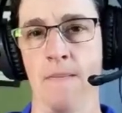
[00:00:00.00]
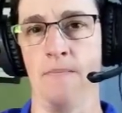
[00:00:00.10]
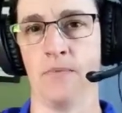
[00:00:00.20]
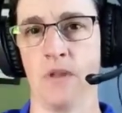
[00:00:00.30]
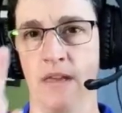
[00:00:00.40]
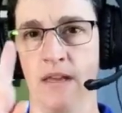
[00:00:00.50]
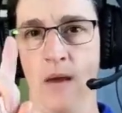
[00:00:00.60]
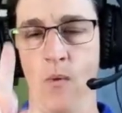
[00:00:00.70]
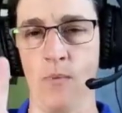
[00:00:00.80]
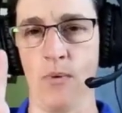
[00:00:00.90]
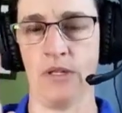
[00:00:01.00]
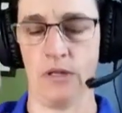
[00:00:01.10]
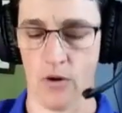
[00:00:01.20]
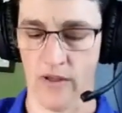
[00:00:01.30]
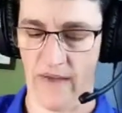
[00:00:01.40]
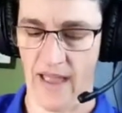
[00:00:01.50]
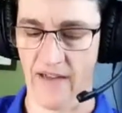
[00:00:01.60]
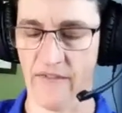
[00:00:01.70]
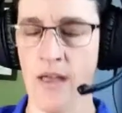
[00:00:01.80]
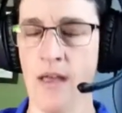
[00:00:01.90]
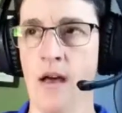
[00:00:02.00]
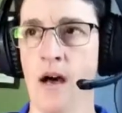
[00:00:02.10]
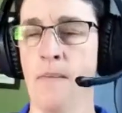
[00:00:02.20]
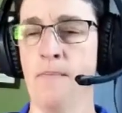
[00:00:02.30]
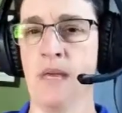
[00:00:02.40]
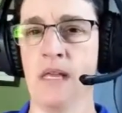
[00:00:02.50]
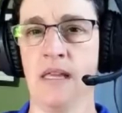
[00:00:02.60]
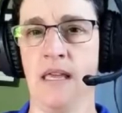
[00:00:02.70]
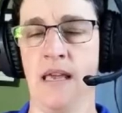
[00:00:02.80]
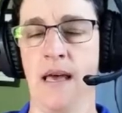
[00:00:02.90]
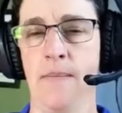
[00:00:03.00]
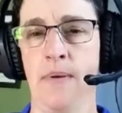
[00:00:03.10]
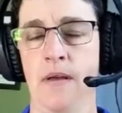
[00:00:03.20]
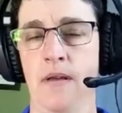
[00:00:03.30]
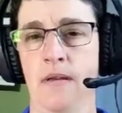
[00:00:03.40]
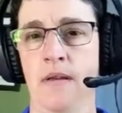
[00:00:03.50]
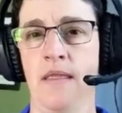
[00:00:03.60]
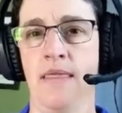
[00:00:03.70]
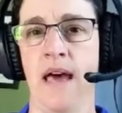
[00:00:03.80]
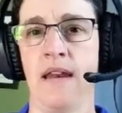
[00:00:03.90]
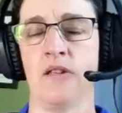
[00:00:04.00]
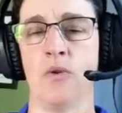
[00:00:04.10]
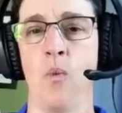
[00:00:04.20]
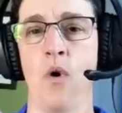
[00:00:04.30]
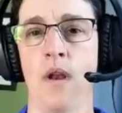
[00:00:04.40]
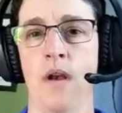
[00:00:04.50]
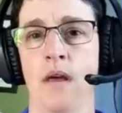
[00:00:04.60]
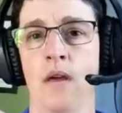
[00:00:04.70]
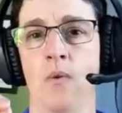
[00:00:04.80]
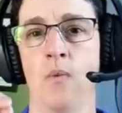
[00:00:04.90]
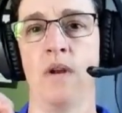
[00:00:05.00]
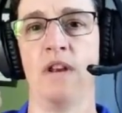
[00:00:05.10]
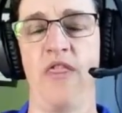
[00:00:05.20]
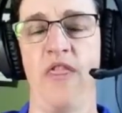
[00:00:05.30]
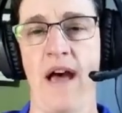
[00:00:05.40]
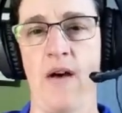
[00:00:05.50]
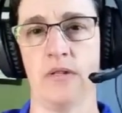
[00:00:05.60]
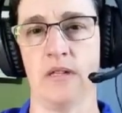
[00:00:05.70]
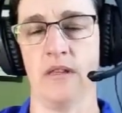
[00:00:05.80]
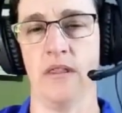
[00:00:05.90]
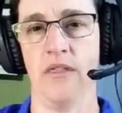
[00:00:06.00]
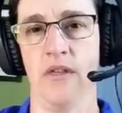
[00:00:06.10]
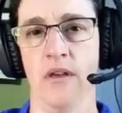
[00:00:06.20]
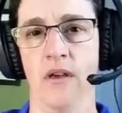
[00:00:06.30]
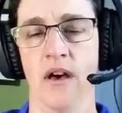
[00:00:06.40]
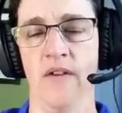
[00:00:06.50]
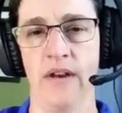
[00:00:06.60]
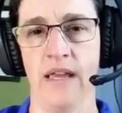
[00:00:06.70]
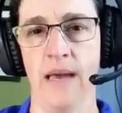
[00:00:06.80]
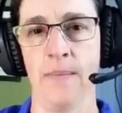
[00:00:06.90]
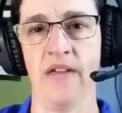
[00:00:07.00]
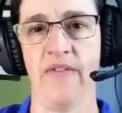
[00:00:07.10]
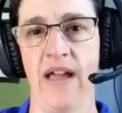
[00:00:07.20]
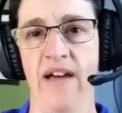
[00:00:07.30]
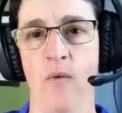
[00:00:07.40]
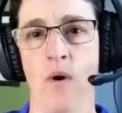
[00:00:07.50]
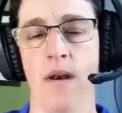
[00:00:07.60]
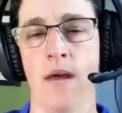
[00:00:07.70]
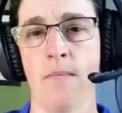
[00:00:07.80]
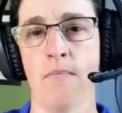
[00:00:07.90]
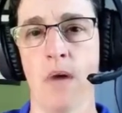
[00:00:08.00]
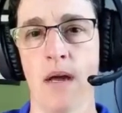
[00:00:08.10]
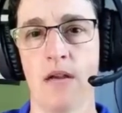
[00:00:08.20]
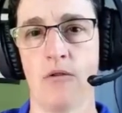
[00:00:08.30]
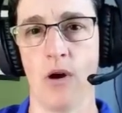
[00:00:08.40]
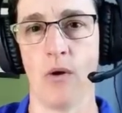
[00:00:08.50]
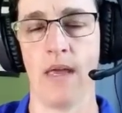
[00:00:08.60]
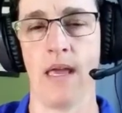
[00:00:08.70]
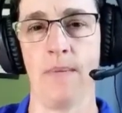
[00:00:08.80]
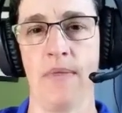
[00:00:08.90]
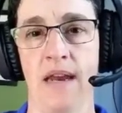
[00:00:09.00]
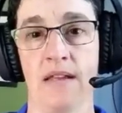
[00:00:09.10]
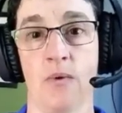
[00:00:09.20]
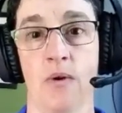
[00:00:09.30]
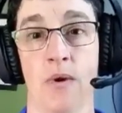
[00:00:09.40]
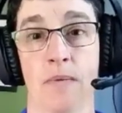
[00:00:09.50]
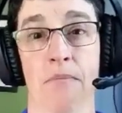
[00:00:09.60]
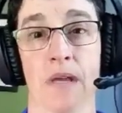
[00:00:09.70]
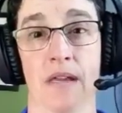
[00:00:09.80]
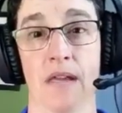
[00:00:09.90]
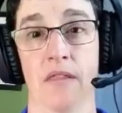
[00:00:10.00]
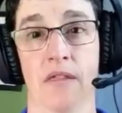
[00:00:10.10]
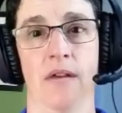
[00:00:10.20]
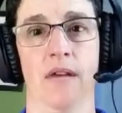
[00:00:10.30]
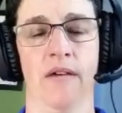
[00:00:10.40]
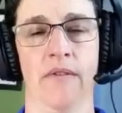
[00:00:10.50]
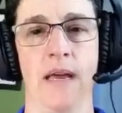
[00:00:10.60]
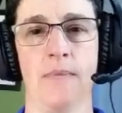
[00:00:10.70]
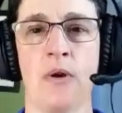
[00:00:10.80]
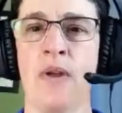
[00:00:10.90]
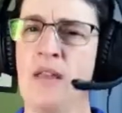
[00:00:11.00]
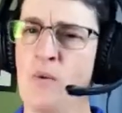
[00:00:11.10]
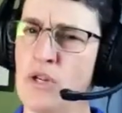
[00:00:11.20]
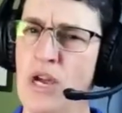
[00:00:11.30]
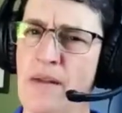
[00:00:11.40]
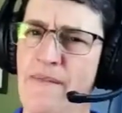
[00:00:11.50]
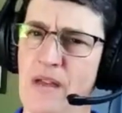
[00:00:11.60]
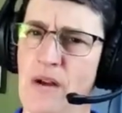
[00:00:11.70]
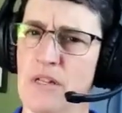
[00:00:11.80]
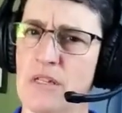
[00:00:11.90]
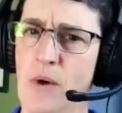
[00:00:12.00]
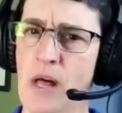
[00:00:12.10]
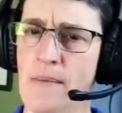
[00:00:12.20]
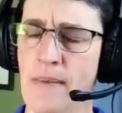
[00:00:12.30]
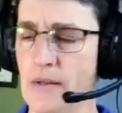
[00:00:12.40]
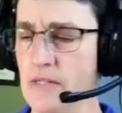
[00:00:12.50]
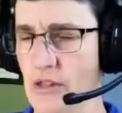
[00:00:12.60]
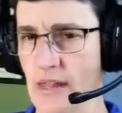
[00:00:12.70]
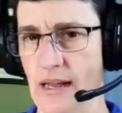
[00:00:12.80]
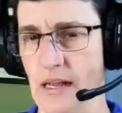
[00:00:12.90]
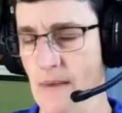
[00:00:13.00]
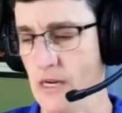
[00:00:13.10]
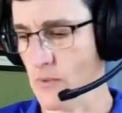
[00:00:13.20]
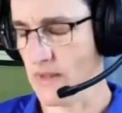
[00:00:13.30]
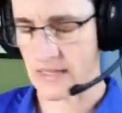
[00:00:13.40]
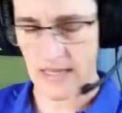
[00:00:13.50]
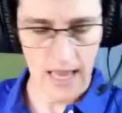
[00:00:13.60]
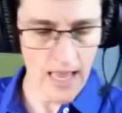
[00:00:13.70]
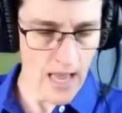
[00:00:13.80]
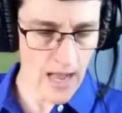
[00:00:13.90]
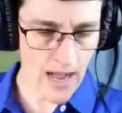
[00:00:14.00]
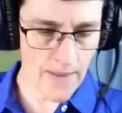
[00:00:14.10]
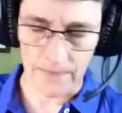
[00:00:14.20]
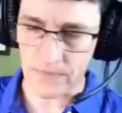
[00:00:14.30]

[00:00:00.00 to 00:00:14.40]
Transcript: think of that 1.0. If I have a milliamp, that is 1/1000th of an amp. If I have 1 microamp, that is 1/1,000,000th of an amp. So we're talking very small amounts here that I can measure with this. I'm